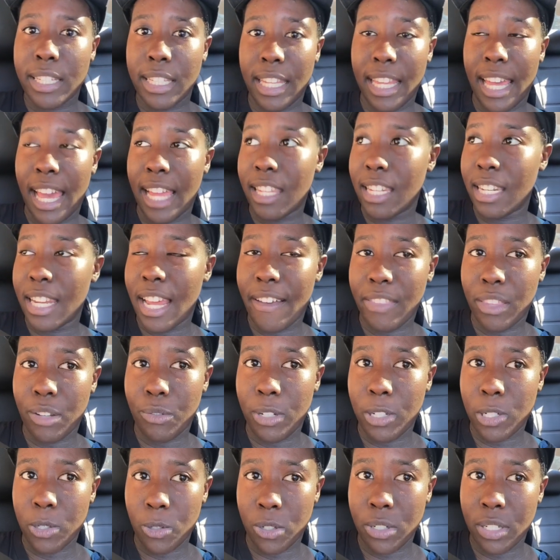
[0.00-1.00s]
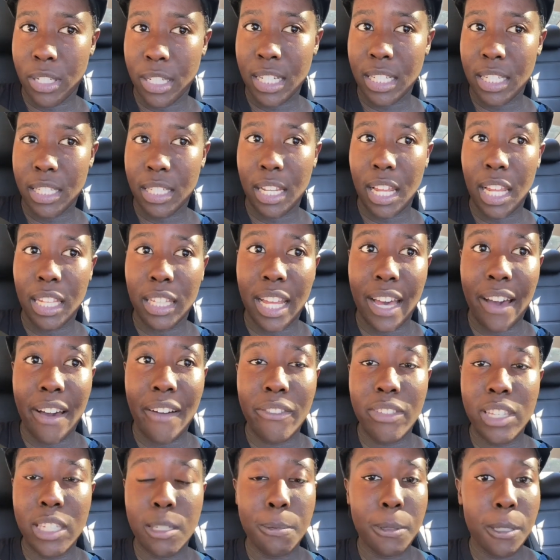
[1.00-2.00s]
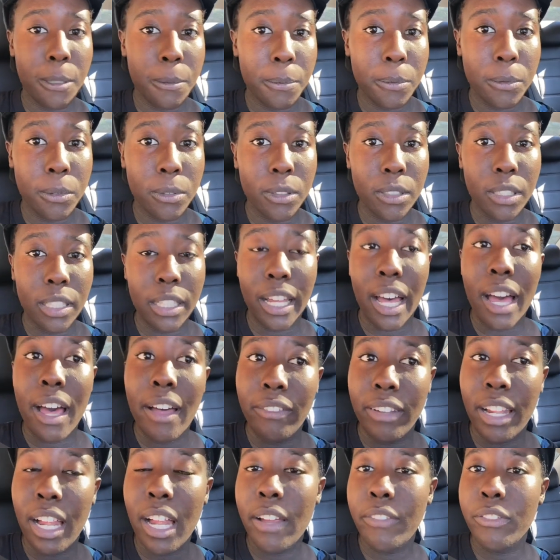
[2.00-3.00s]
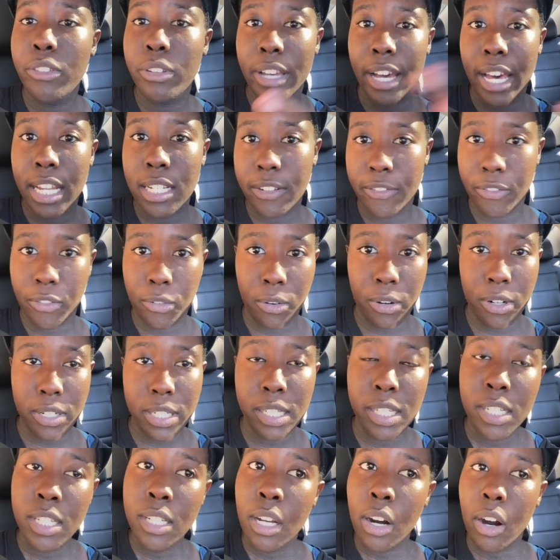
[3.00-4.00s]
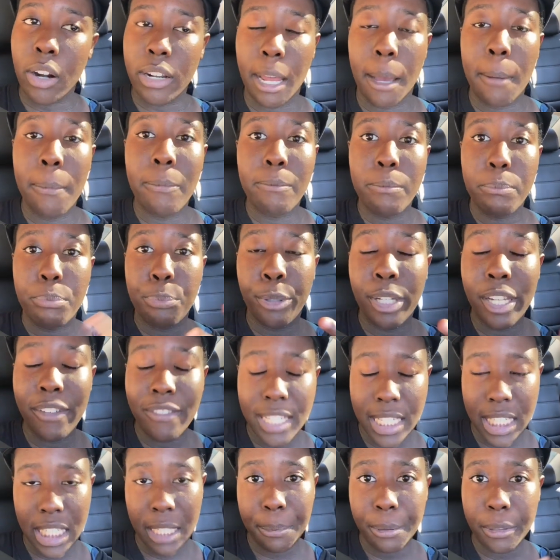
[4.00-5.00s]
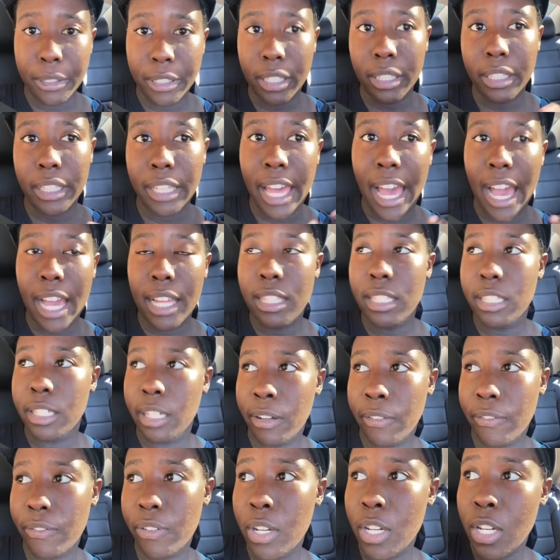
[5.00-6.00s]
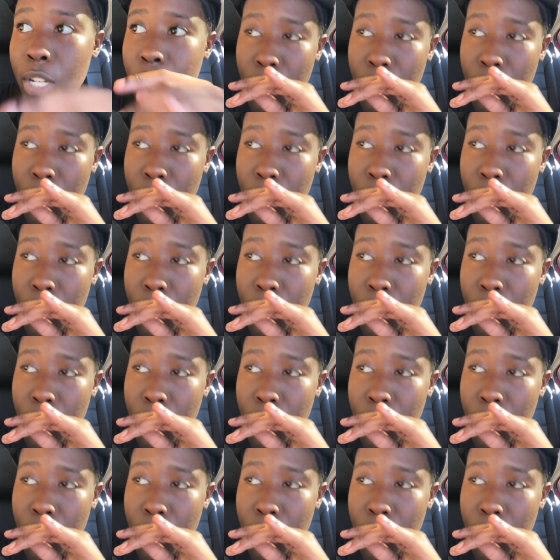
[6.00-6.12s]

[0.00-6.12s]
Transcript: Like, they didn't have the resources, and a lot of these people, a lot of you guys, of course, are not previously politically active,